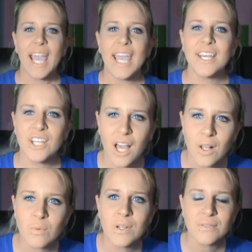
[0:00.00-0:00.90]
And
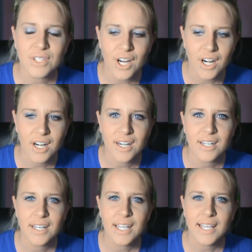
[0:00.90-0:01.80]
y'all want
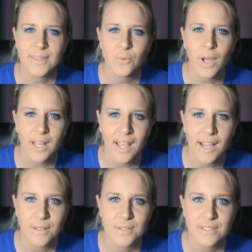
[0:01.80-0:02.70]
her in the White
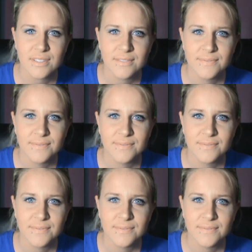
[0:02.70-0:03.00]
House.